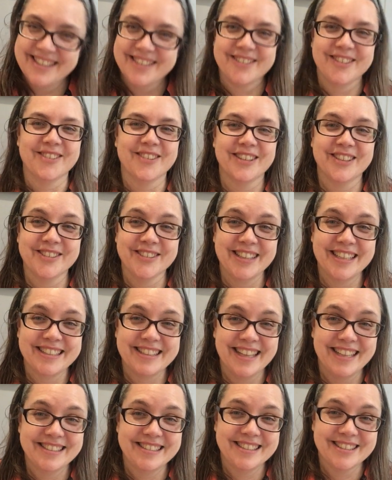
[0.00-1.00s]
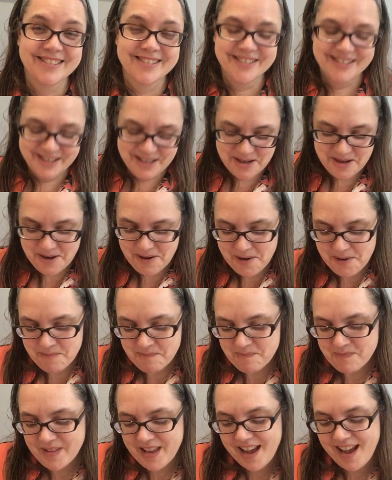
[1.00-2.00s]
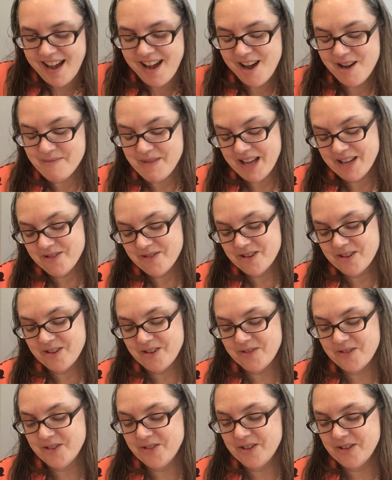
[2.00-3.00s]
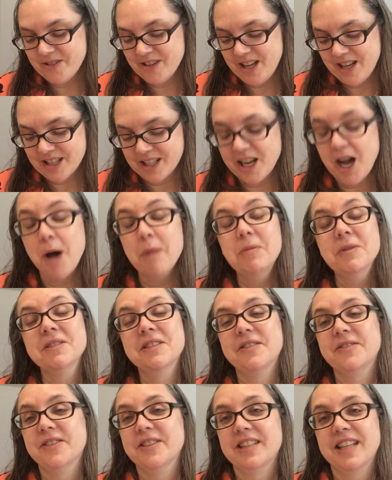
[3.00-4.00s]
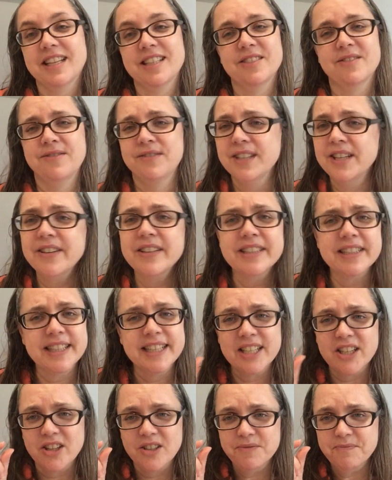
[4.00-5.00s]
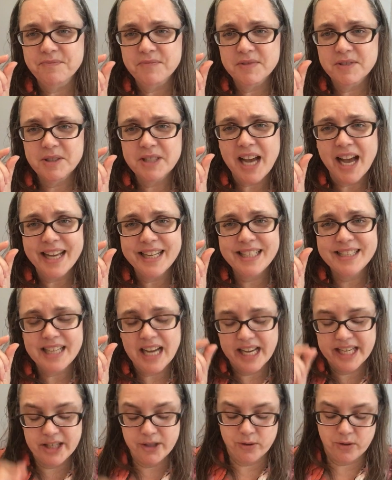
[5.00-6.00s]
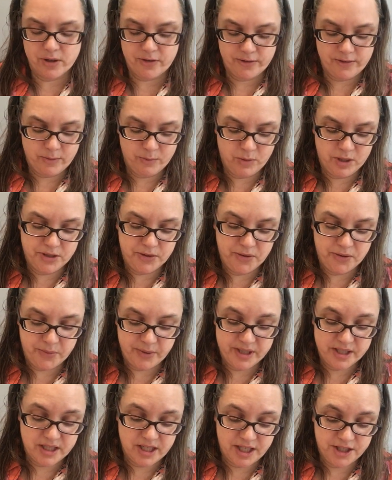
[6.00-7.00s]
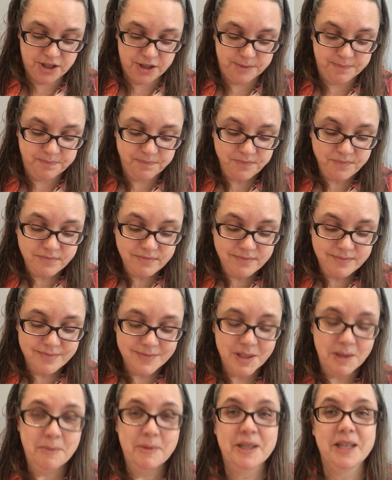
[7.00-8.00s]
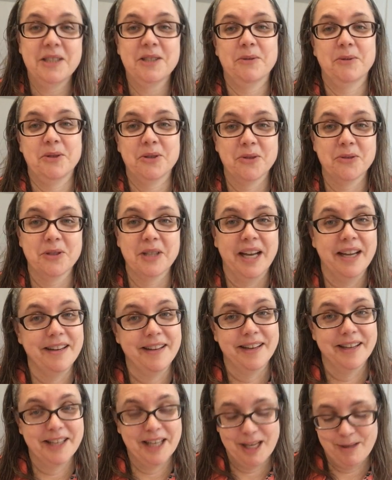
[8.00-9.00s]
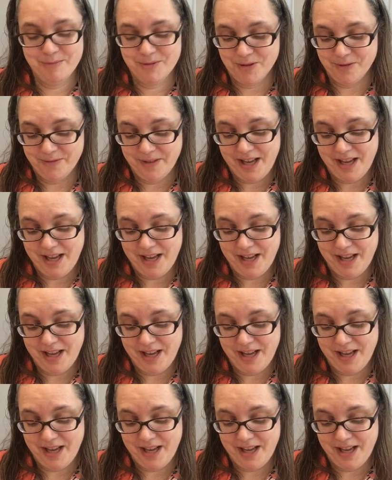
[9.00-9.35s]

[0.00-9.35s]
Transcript: I don't know. Are you like that too? Um, I ordered a few, a couple different things, very little, tiny, tiny order from 123 Stitch because it was so tiny, it came so